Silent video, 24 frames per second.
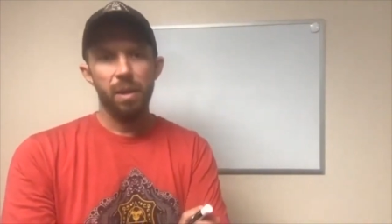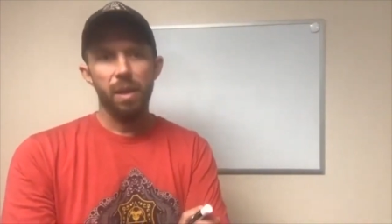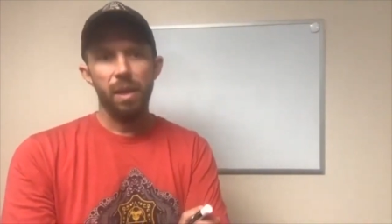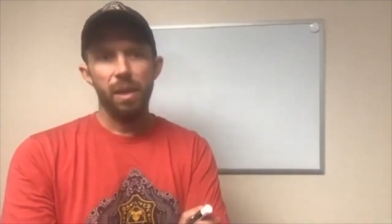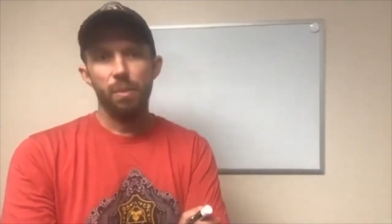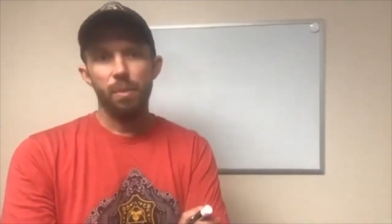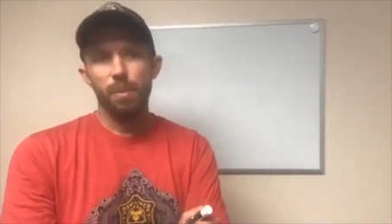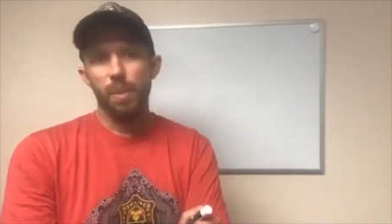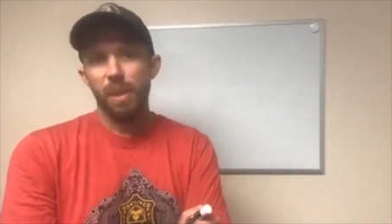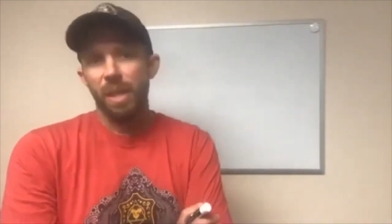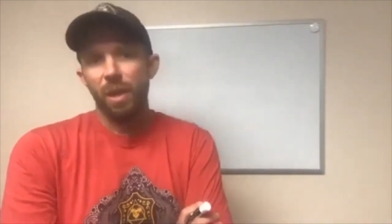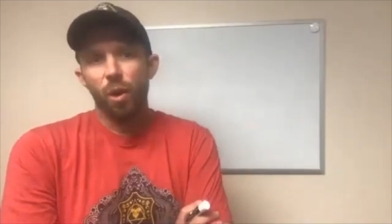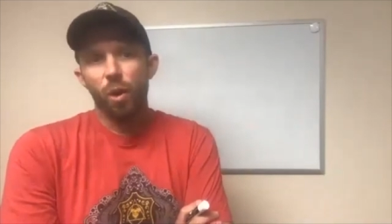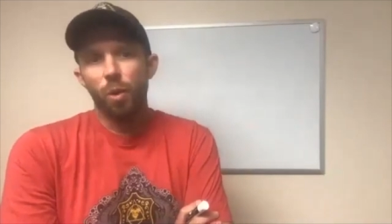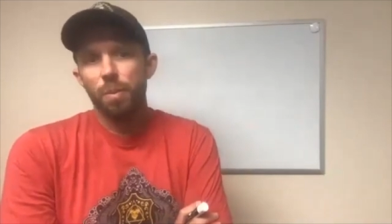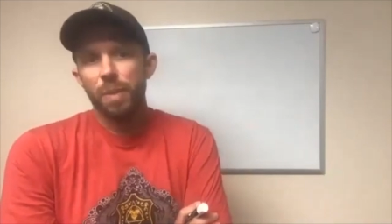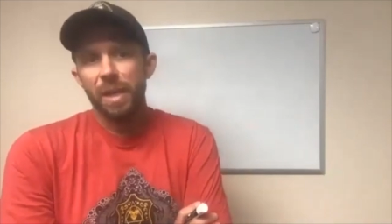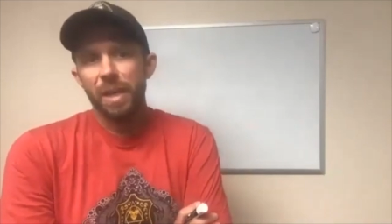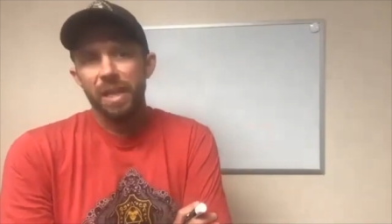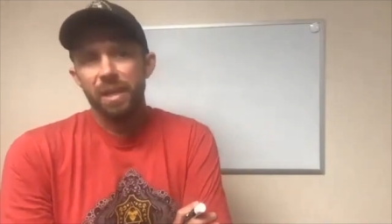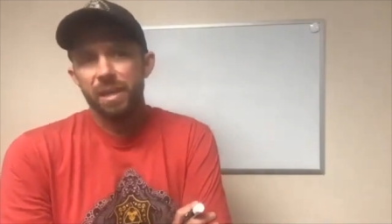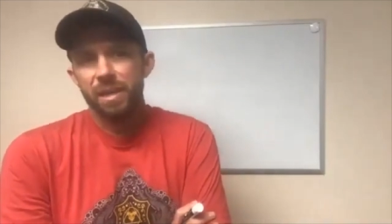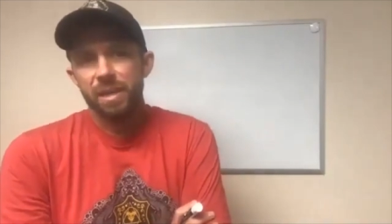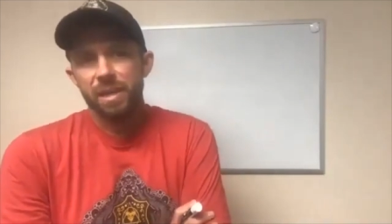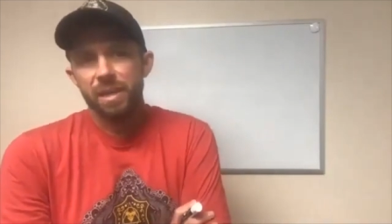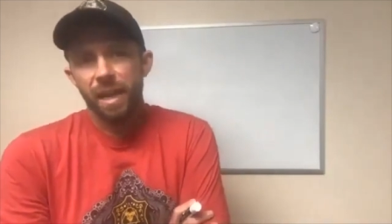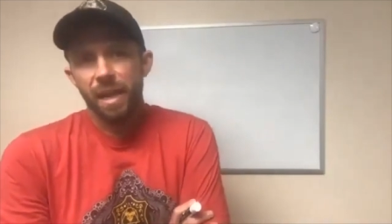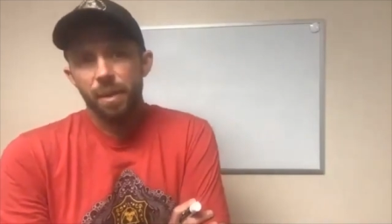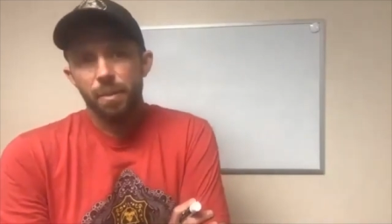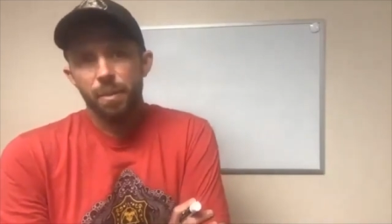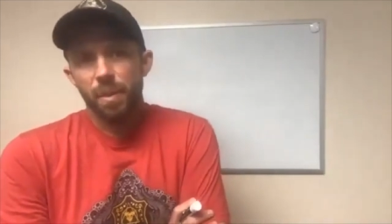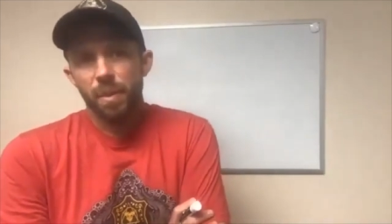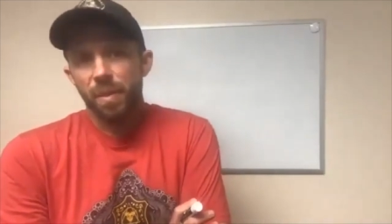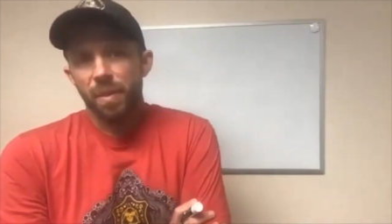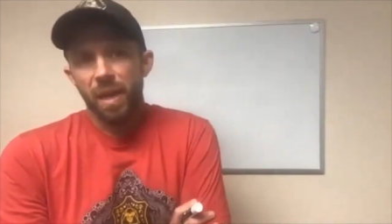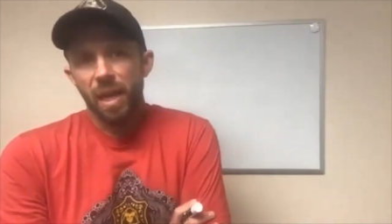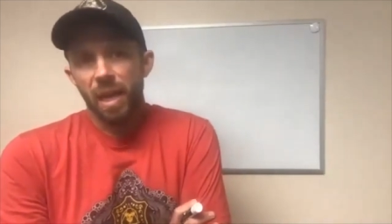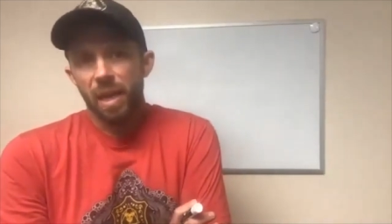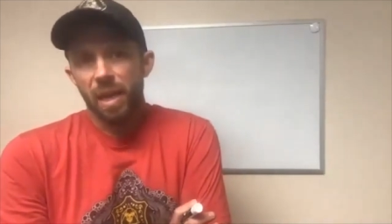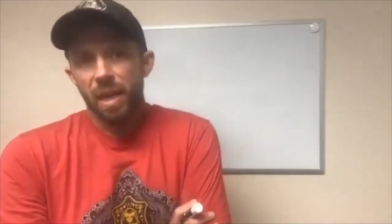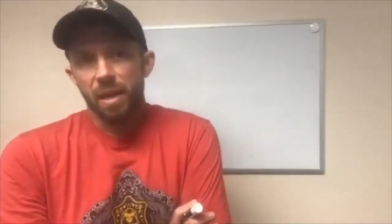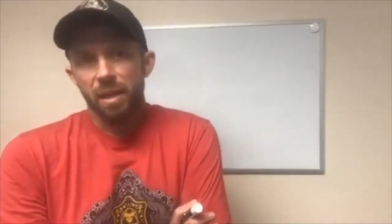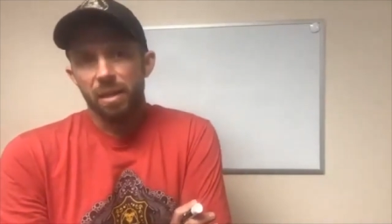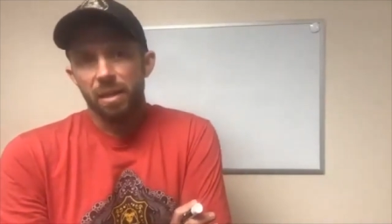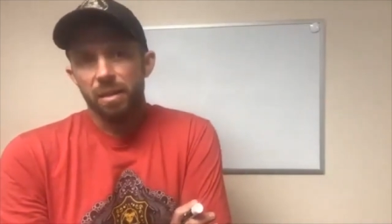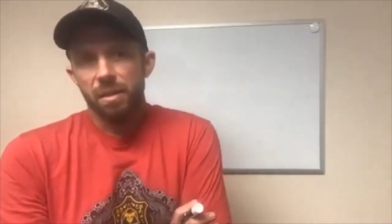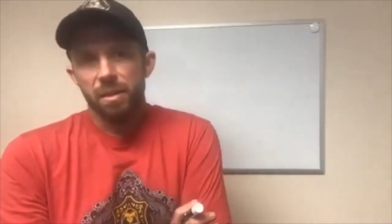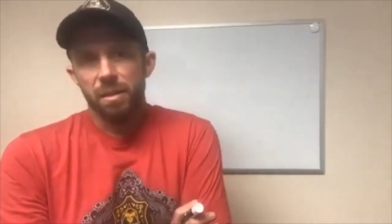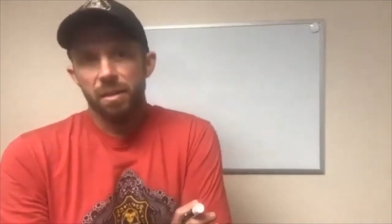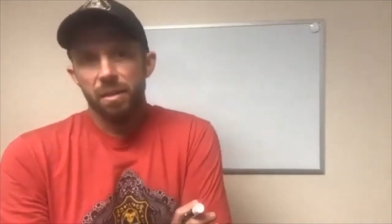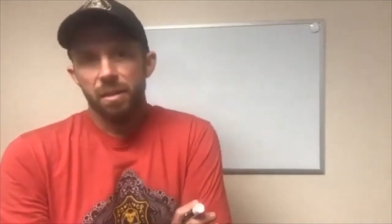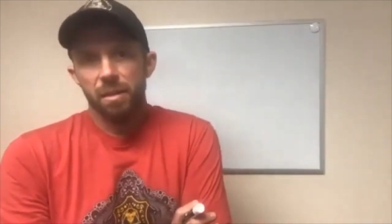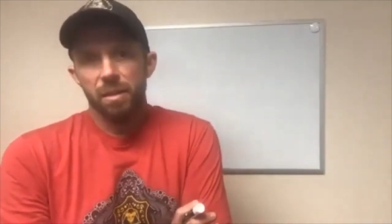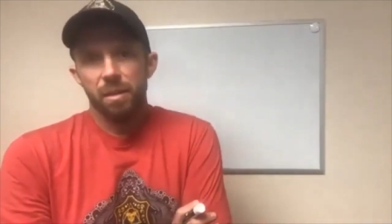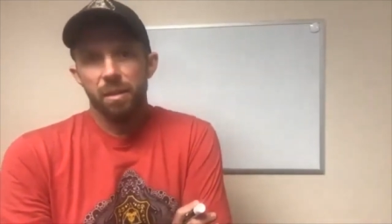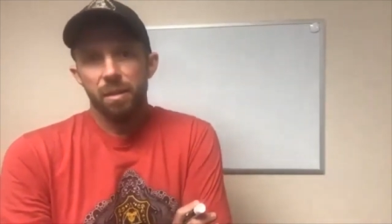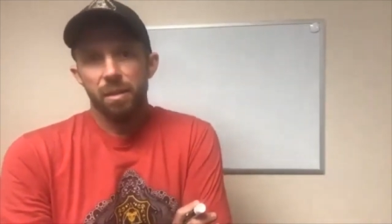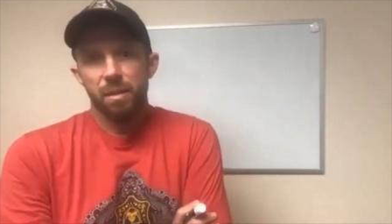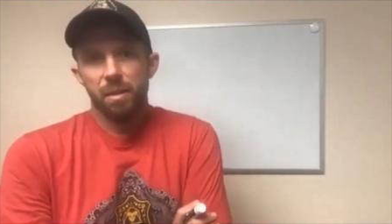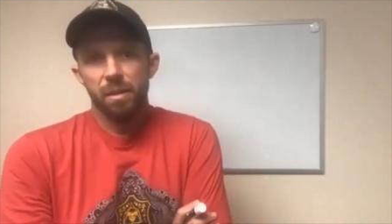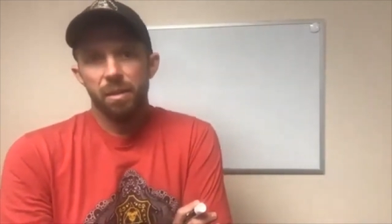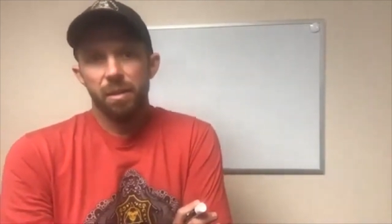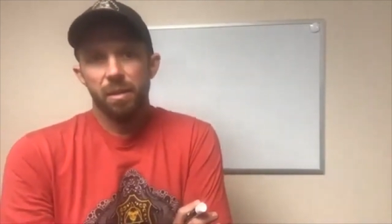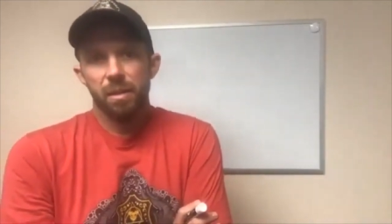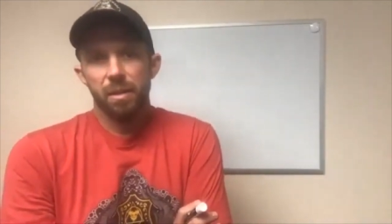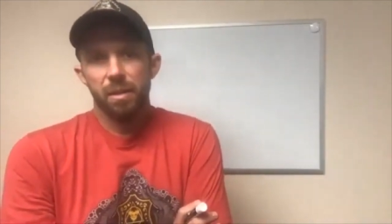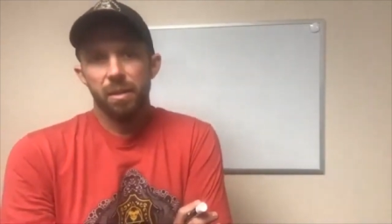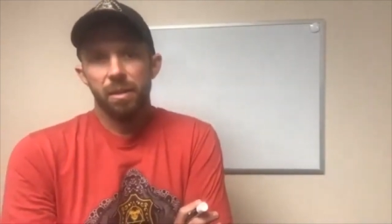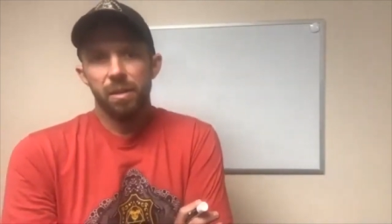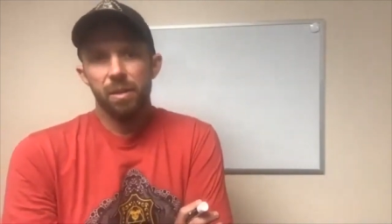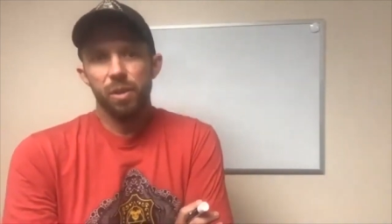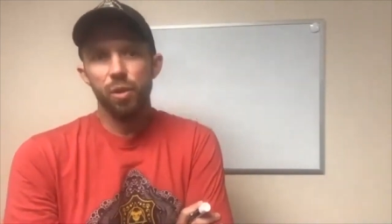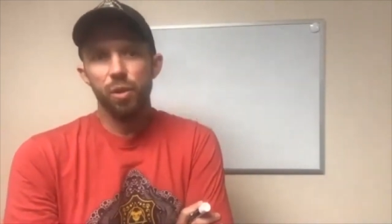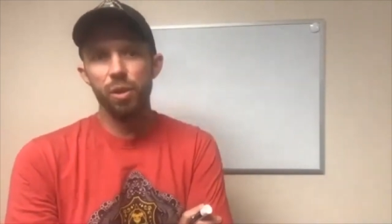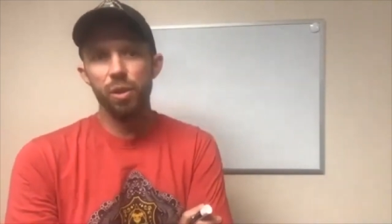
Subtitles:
but they all mean the same thing. You